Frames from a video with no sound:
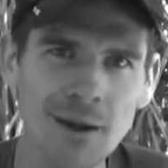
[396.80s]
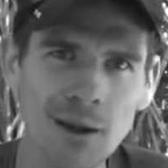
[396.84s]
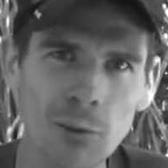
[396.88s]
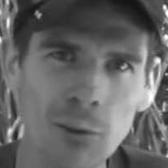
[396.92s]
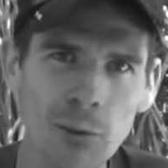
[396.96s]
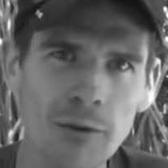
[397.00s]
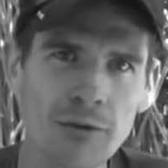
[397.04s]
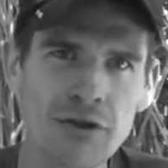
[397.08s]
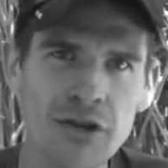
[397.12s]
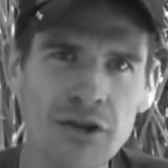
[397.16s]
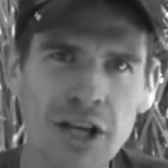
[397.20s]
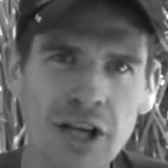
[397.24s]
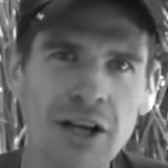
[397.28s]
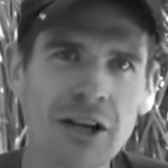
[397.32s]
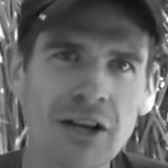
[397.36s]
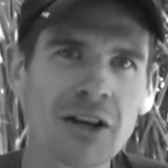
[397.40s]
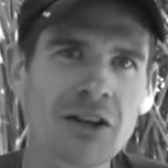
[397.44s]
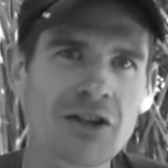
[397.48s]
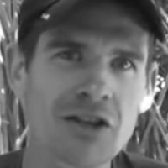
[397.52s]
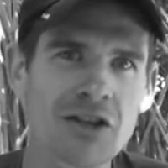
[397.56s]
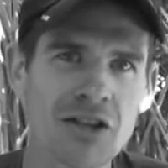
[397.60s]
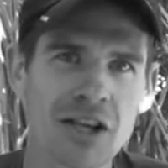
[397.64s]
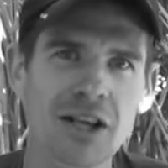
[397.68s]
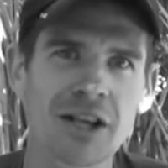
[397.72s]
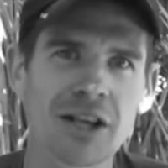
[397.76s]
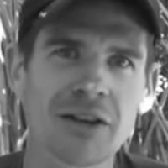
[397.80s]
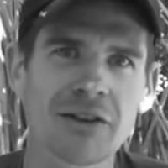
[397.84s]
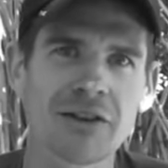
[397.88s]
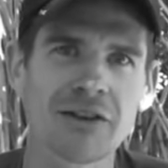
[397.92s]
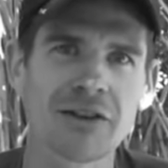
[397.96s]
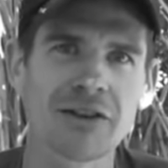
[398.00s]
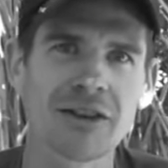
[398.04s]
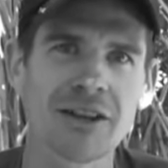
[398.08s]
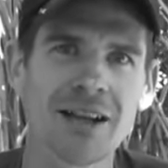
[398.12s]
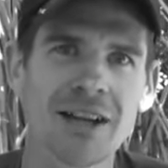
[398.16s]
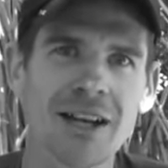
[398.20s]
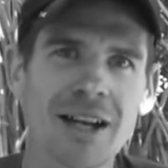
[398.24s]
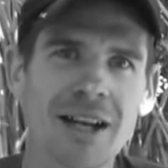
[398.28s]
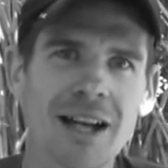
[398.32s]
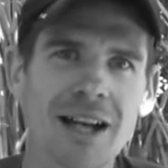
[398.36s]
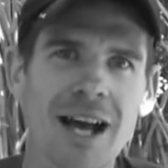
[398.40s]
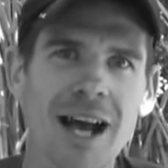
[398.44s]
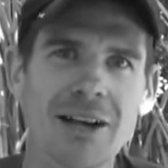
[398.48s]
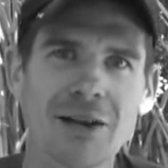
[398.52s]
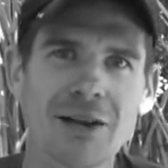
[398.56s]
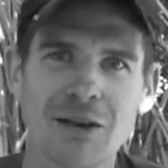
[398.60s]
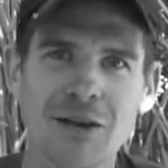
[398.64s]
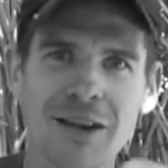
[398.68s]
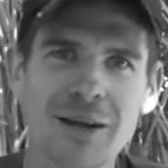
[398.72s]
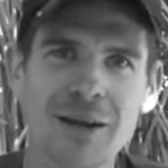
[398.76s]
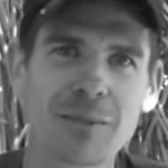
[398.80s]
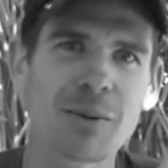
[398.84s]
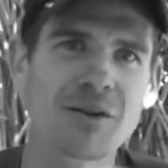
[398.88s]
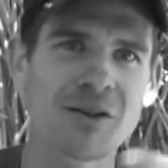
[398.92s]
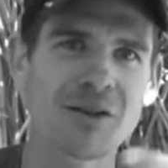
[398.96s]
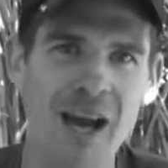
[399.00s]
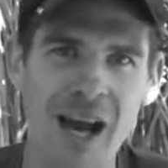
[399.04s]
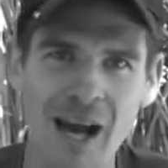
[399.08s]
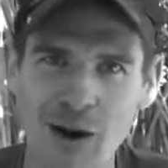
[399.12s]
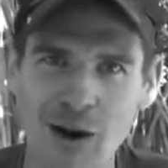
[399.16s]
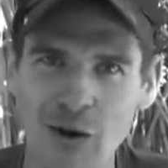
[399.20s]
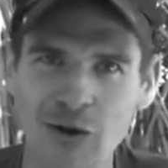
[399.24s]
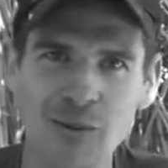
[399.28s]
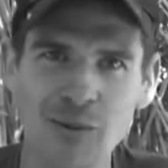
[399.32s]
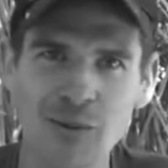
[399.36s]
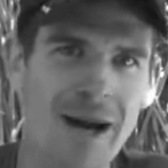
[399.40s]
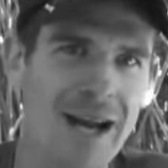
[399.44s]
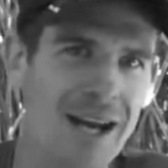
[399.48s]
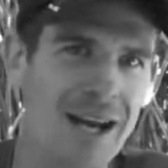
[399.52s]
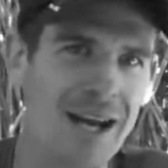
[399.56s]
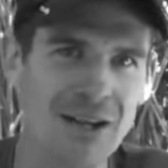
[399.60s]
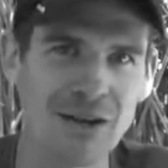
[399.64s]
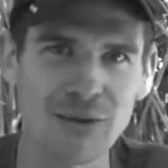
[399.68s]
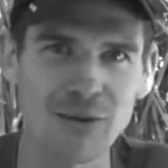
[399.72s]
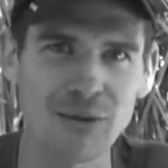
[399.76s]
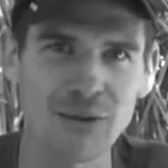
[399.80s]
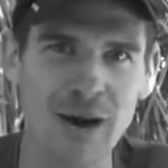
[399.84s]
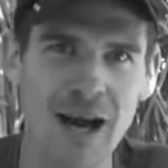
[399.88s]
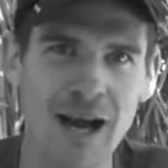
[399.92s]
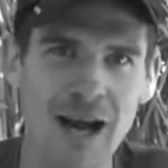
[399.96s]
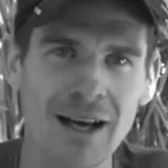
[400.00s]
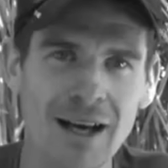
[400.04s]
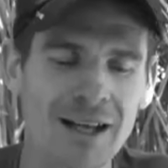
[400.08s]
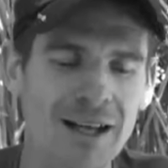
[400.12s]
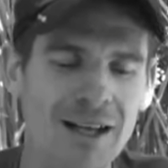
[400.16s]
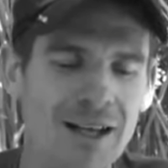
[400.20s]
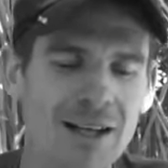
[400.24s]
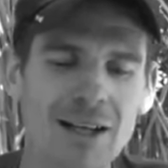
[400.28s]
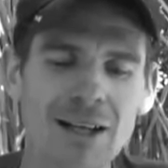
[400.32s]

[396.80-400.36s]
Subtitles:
with chicken and cheese, and you think potatoes are making you fat.